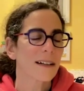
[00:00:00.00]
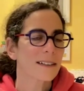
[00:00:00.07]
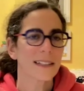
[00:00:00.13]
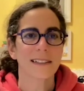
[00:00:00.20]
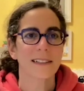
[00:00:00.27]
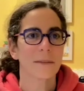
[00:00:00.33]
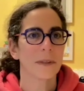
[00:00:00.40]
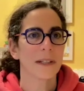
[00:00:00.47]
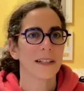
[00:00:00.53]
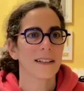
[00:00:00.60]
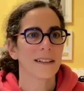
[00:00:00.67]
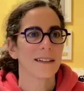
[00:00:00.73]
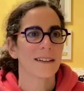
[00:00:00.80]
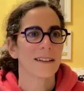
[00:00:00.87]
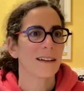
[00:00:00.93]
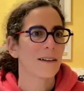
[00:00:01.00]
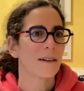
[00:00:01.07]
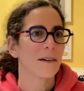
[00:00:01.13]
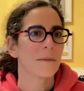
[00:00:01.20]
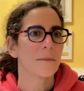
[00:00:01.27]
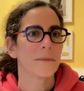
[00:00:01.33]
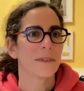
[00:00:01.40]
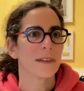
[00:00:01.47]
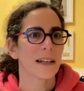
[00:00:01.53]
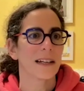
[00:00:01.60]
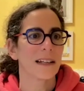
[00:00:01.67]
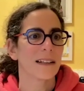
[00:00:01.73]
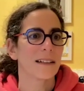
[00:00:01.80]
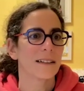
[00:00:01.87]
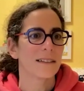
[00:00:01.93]
contacted me
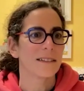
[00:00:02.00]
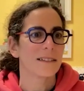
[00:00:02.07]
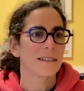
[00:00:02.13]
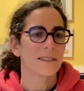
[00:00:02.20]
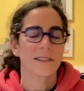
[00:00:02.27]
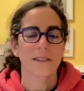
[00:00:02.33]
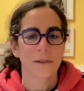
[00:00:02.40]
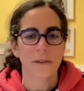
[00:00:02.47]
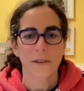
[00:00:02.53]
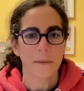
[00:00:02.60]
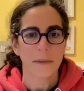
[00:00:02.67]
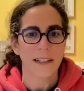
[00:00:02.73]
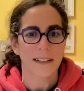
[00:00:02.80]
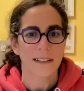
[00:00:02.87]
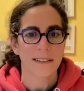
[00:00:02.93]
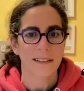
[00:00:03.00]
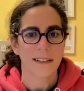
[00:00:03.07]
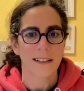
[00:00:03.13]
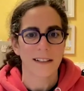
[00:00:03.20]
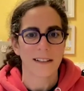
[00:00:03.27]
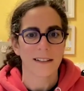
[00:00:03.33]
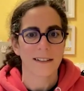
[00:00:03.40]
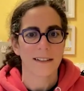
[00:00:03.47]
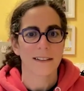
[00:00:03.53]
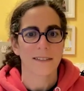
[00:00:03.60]
and just through email and